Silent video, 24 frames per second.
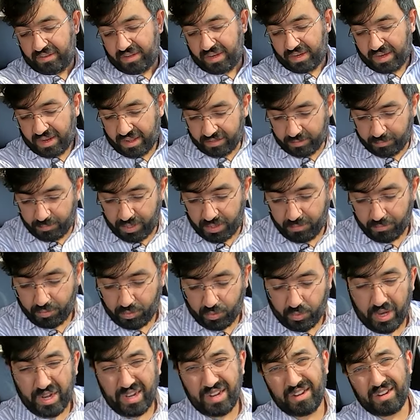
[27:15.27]
that has been
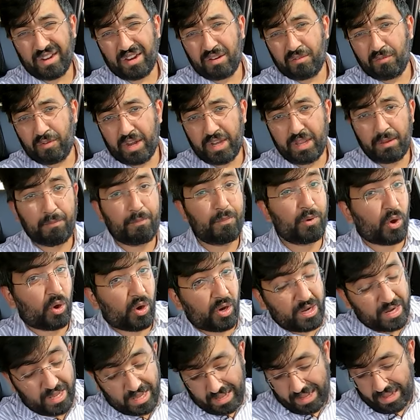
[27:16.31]
provided, and very
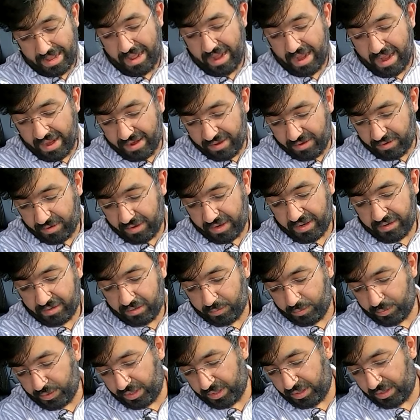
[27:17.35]
broad handrest
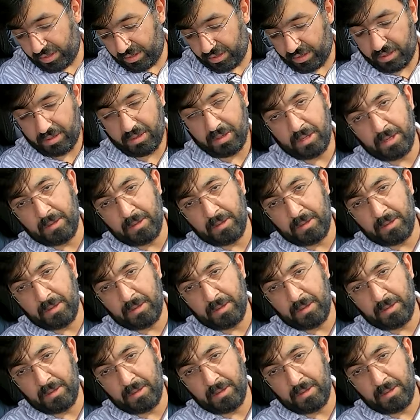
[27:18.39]
with the